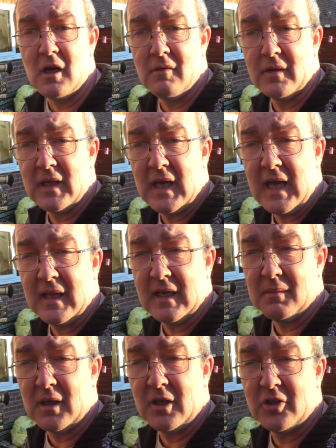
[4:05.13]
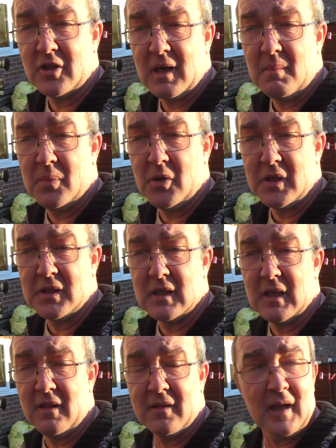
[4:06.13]
over there that I'm going to try and point
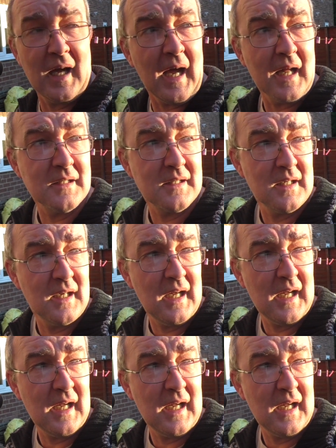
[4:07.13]
it at that,